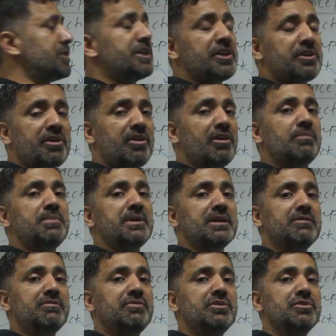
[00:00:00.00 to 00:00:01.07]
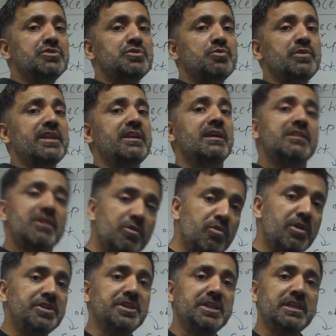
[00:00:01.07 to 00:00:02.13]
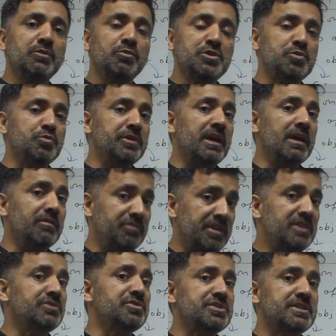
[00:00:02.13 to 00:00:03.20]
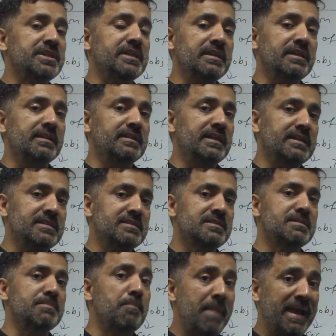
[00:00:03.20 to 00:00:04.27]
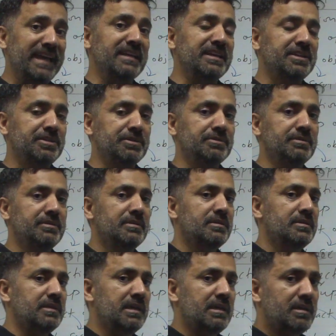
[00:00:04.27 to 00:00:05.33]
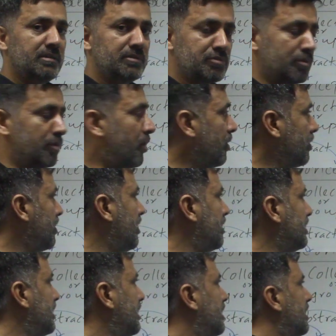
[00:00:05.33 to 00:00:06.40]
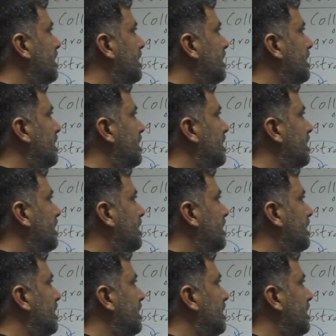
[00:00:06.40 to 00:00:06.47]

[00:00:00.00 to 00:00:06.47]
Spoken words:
that it cannot be confused with another quantity which we have yet to study, and that is magnitude. So hold on.